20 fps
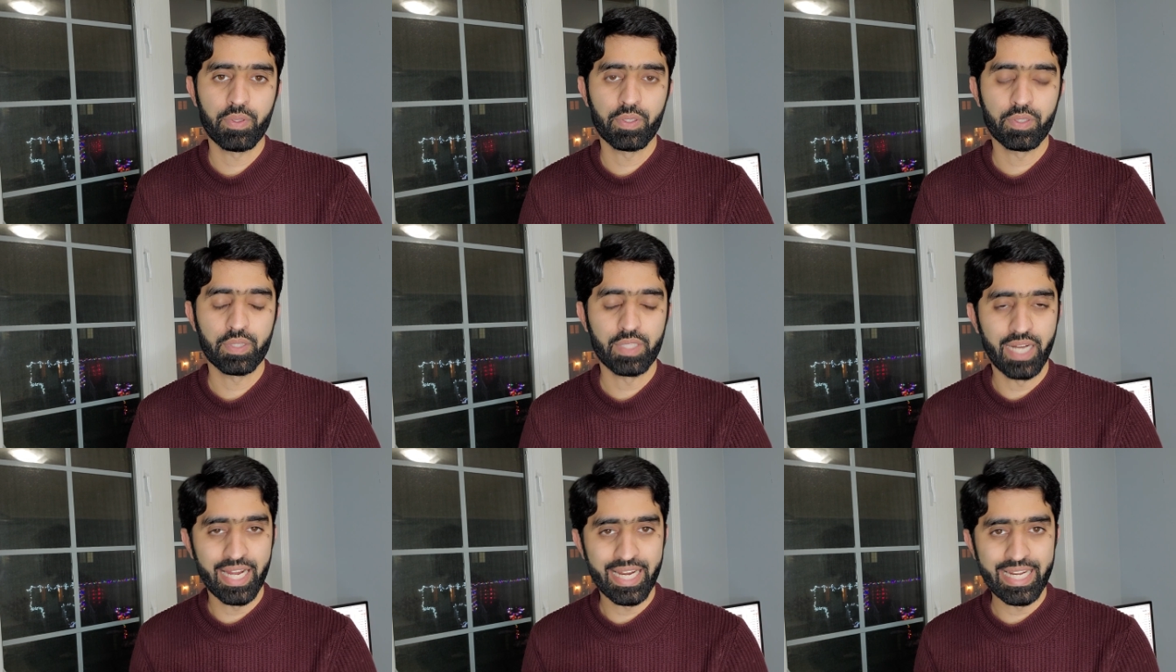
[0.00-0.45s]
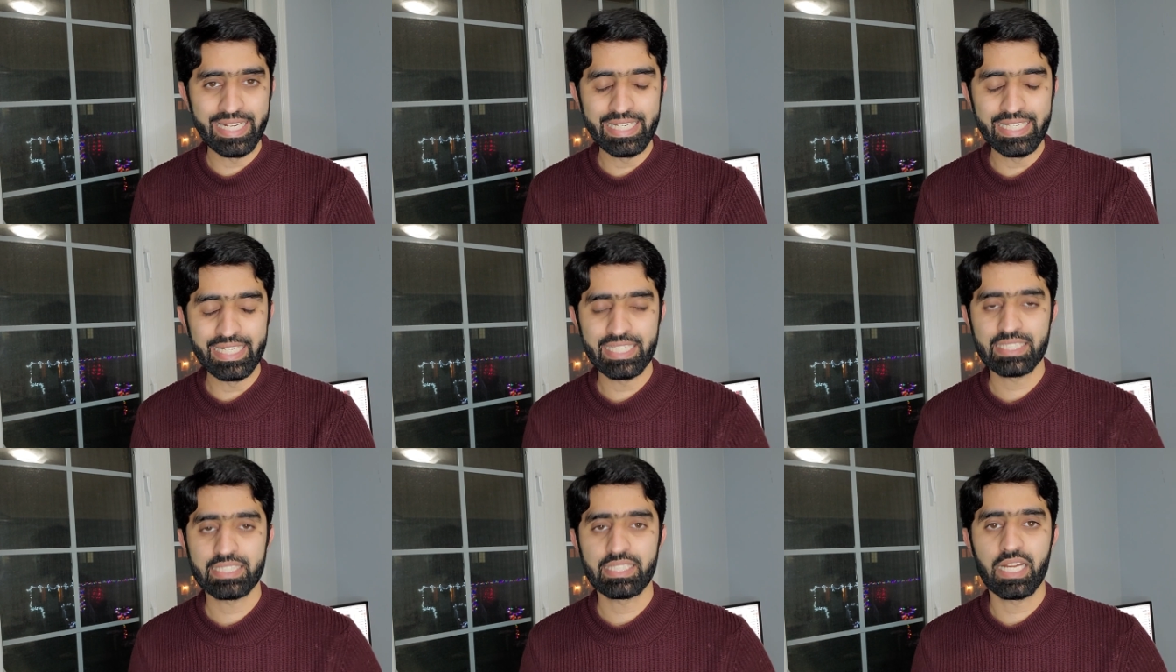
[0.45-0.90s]
uh, the
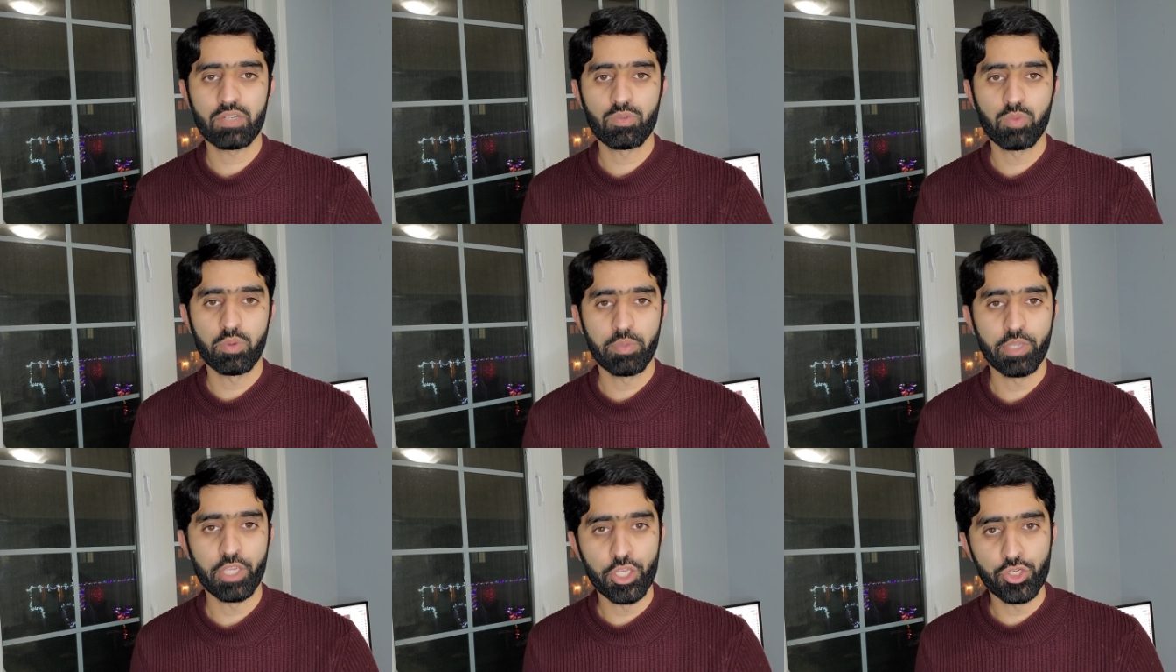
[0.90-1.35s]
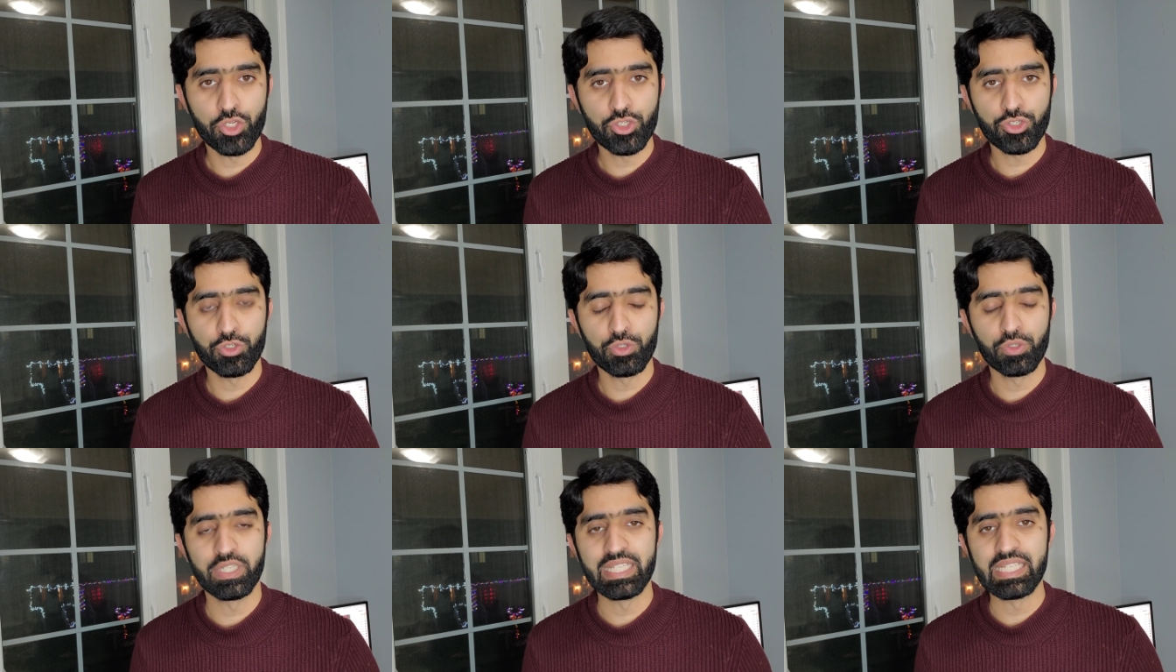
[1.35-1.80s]
ITAs that will be
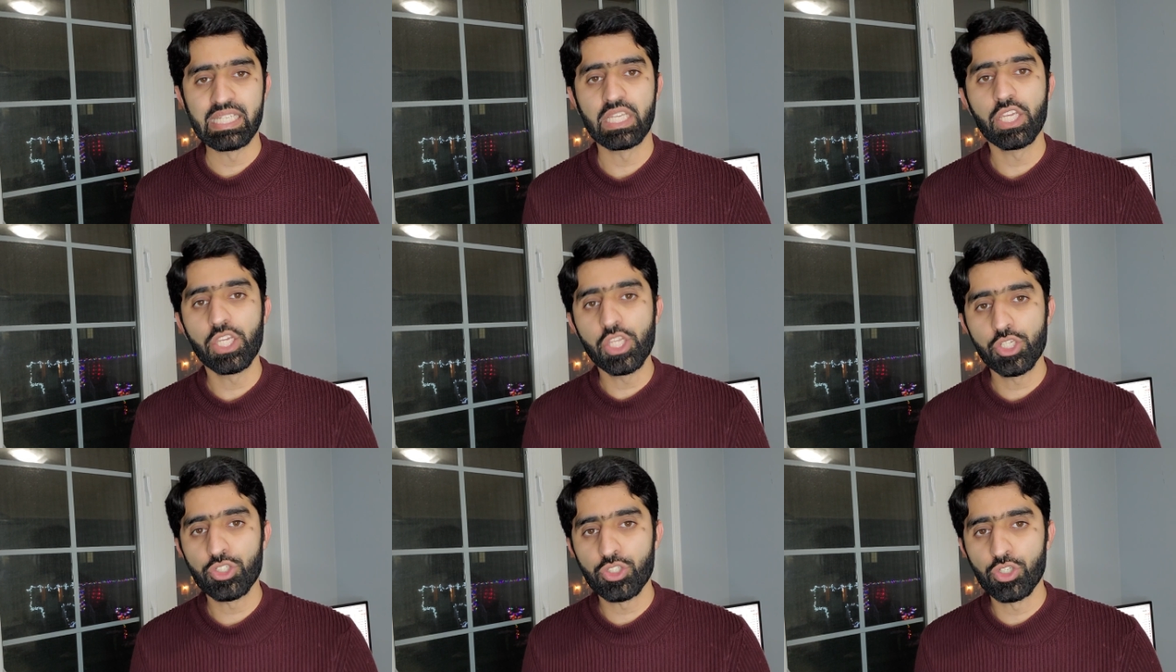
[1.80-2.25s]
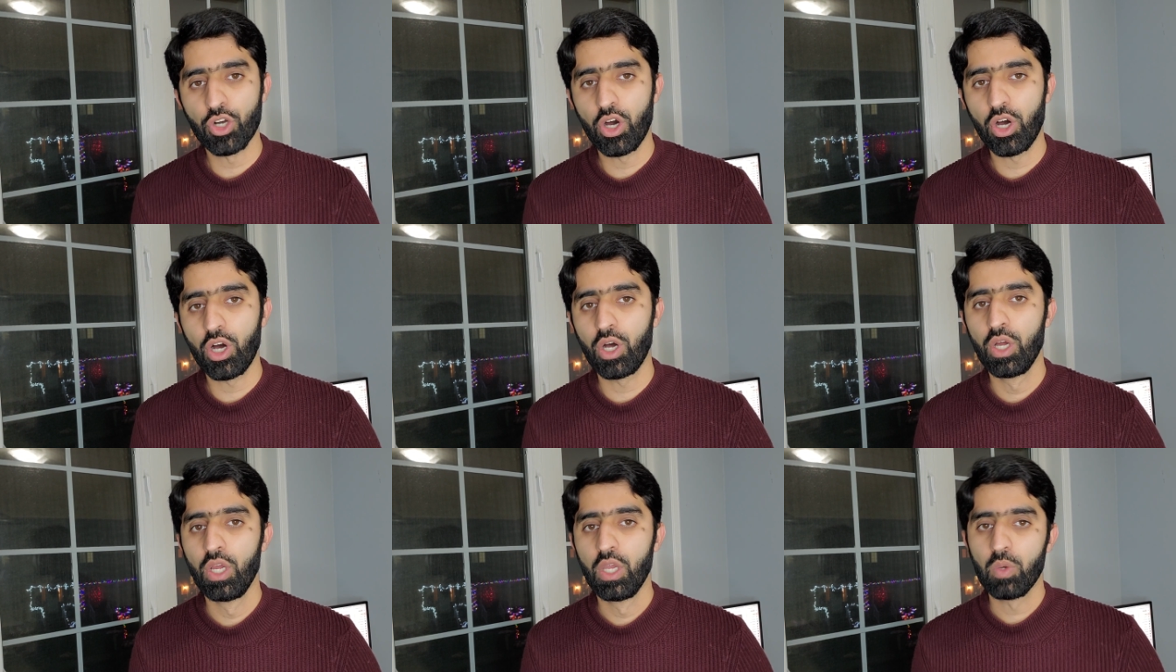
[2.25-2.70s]
issued in each
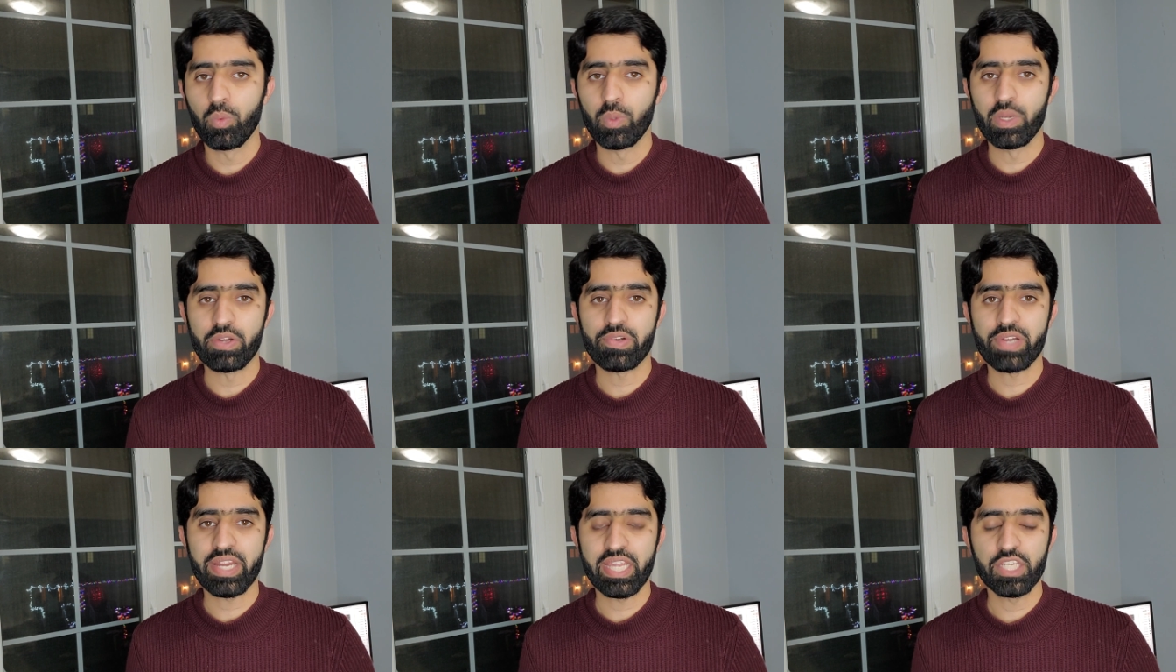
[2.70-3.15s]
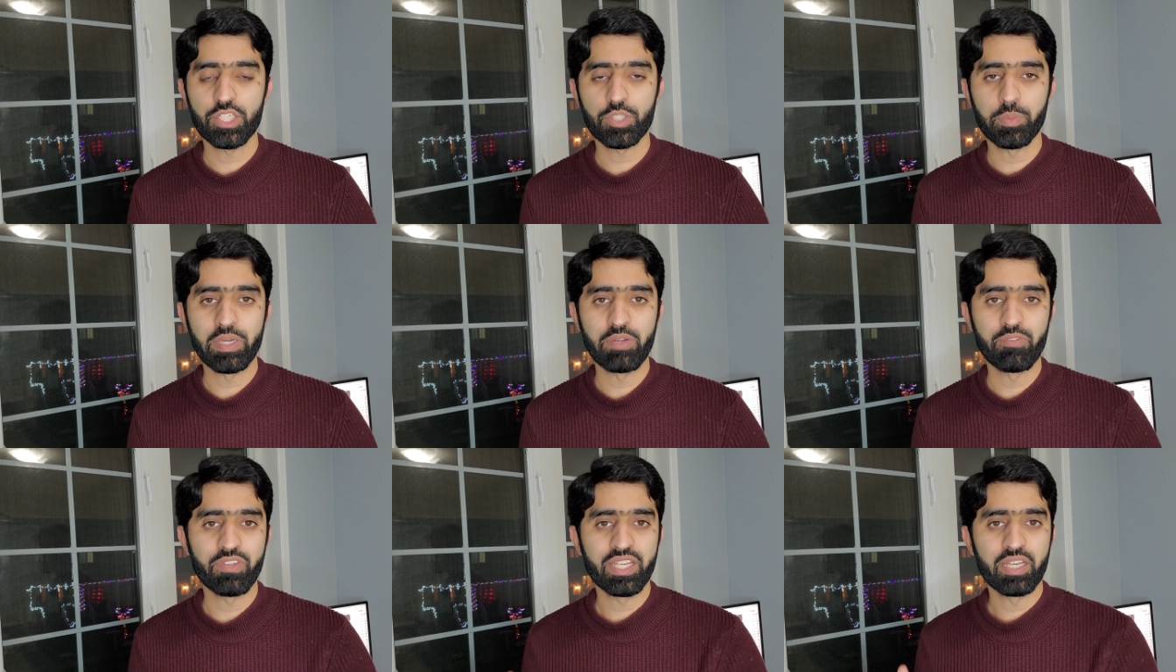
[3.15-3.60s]
draw will range
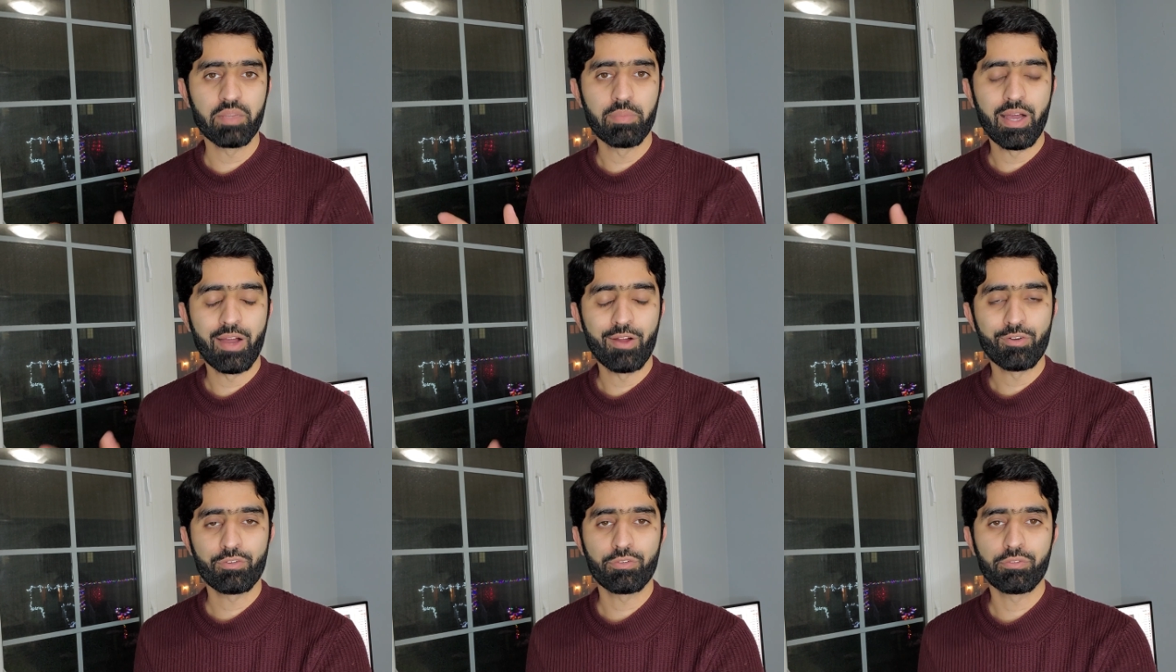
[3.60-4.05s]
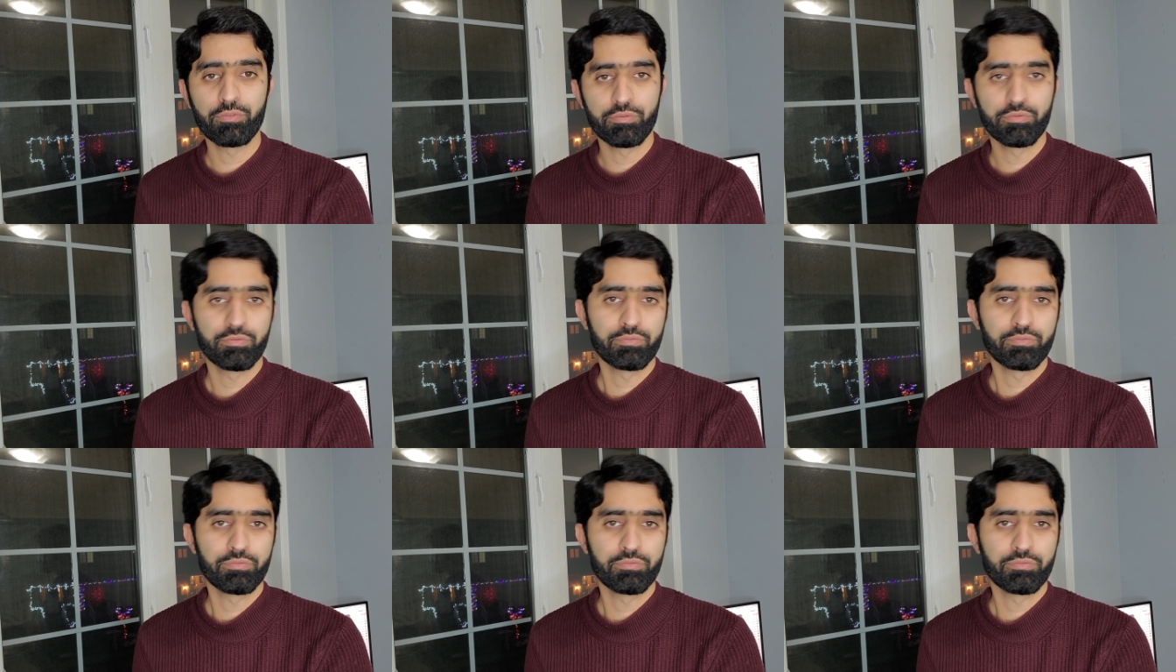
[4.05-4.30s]
between about